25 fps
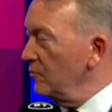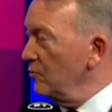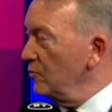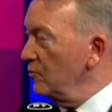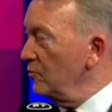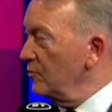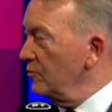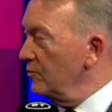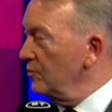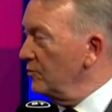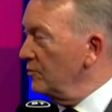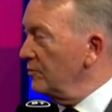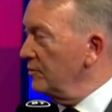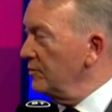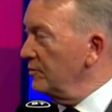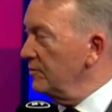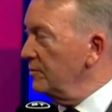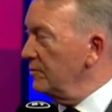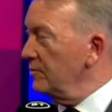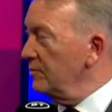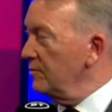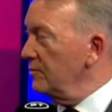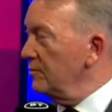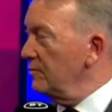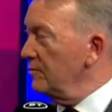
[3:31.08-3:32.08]

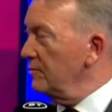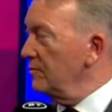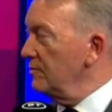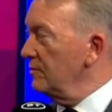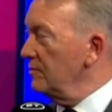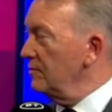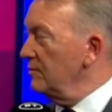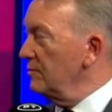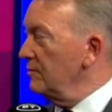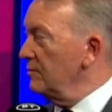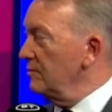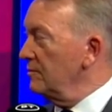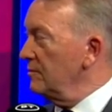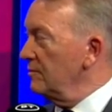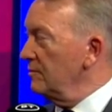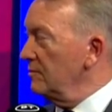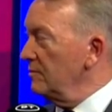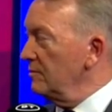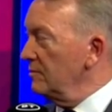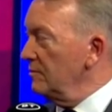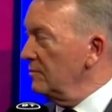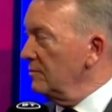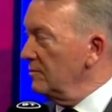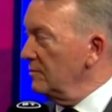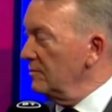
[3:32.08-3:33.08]

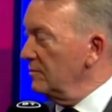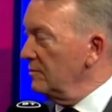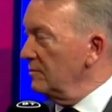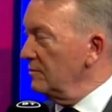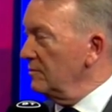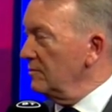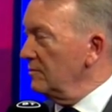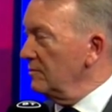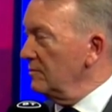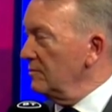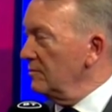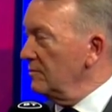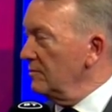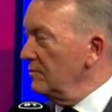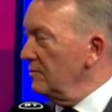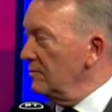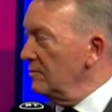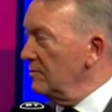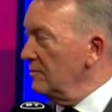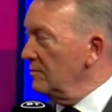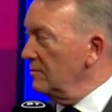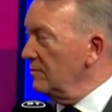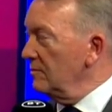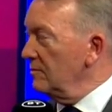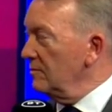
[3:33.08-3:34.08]

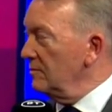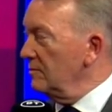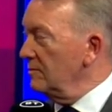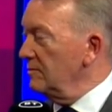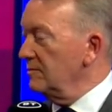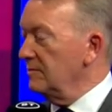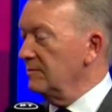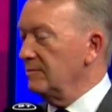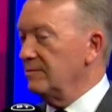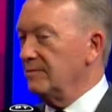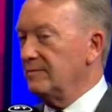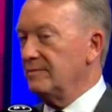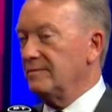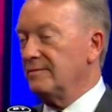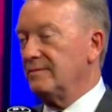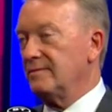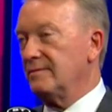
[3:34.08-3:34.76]
No words are spoken by the person on screen.